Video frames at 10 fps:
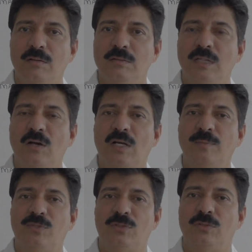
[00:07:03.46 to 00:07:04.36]
Now
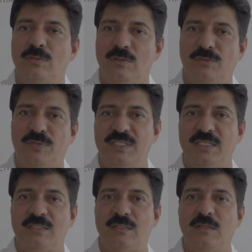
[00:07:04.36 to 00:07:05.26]
come to
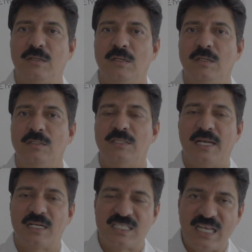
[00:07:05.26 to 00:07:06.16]
physics. There
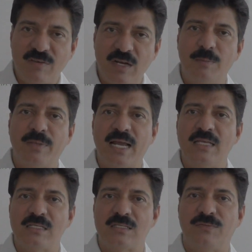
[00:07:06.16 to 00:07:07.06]
are several
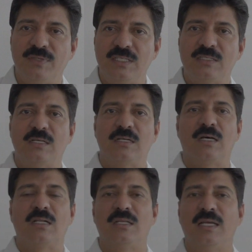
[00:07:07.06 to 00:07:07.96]
branches of physics that
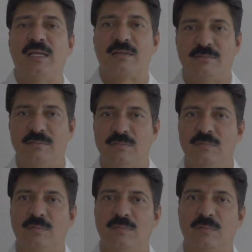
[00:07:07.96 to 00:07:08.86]
are there.
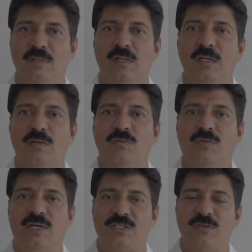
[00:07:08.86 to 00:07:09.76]

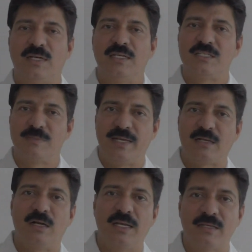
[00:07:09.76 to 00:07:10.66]
First one is
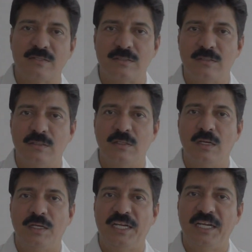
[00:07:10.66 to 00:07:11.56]
mechanics,
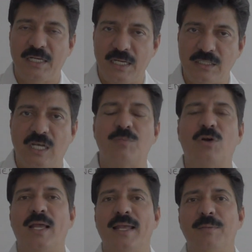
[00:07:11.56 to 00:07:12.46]
heat and
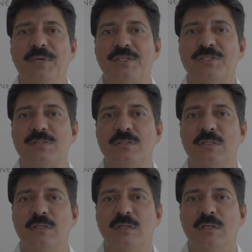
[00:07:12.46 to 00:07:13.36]
thermodynamics,
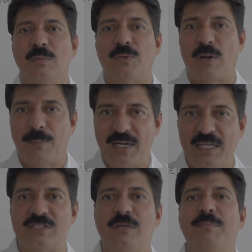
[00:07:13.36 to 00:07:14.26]

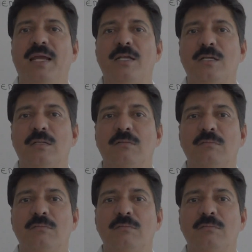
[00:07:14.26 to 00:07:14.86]
properties of matter,